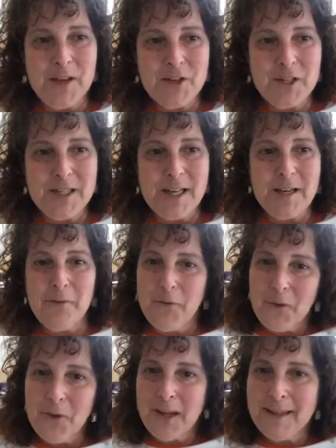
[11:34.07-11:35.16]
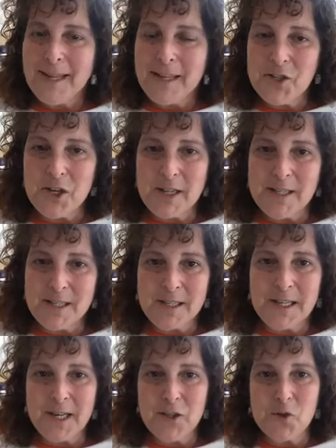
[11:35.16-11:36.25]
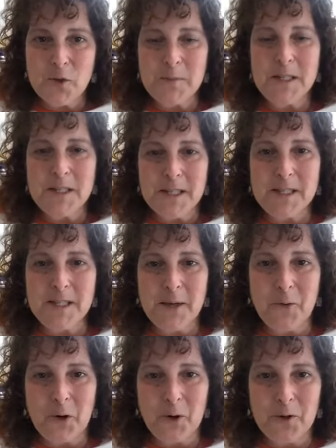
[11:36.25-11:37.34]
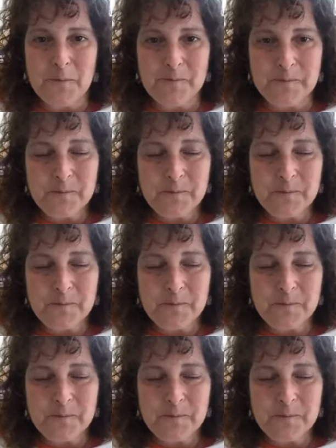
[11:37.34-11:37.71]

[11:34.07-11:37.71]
She said, if you get that chance to take a trip to Disney World,